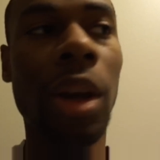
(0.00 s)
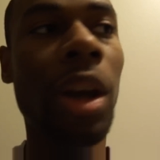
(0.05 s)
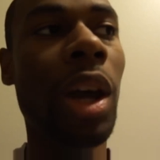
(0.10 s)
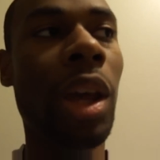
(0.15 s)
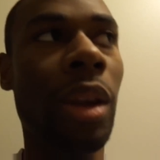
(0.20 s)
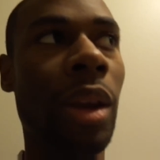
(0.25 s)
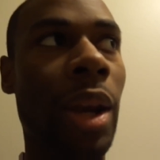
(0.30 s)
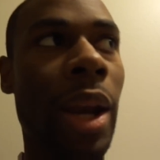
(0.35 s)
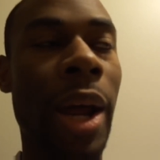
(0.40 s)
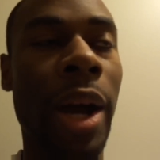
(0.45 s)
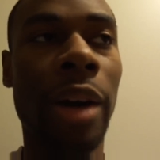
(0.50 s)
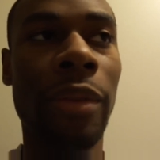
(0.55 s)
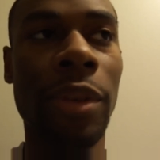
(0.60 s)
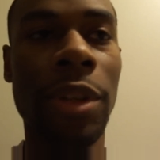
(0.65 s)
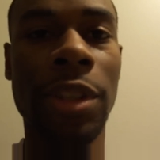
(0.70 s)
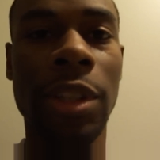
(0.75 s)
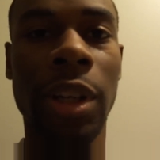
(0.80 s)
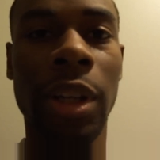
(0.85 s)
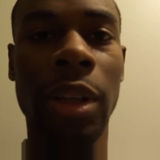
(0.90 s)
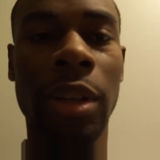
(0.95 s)
and then now all of
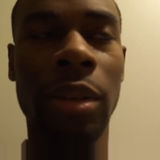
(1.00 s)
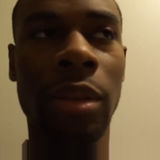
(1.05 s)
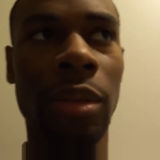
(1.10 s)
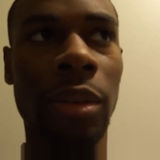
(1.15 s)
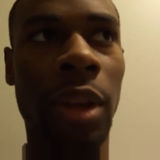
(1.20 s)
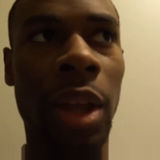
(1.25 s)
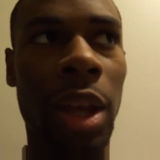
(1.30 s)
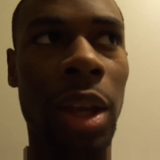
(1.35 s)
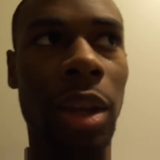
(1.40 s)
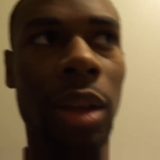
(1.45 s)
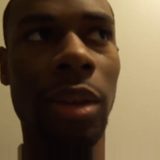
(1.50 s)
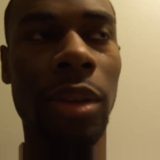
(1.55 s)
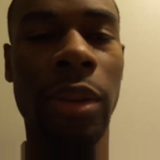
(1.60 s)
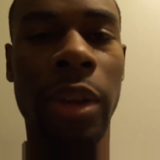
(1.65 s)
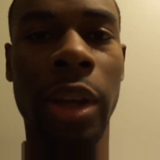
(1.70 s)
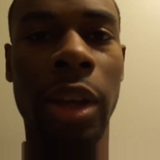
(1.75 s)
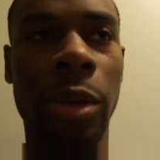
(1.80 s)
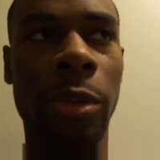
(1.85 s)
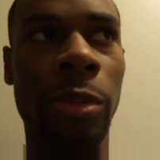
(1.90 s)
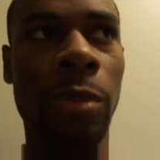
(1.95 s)
a sudden they
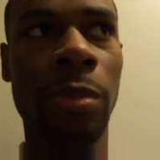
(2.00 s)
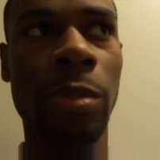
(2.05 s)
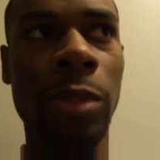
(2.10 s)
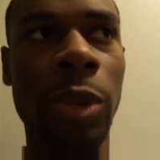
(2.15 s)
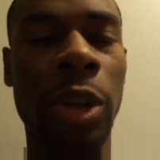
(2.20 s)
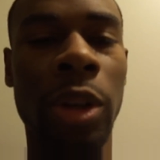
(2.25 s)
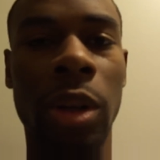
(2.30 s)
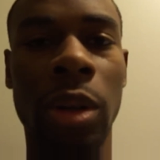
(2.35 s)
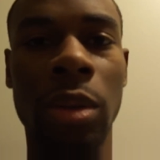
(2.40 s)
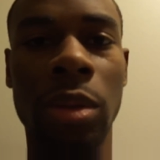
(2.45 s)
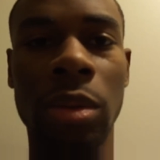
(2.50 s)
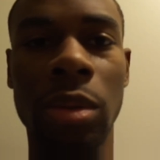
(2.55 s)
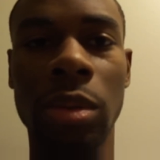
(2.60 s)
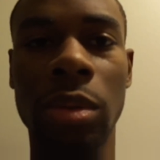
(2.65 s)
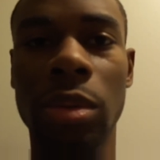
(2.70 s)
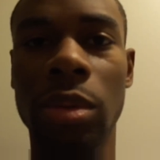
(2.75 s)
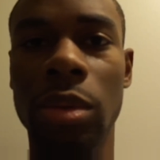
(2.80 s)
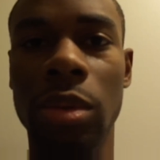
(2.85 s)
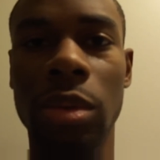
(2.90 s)
you know,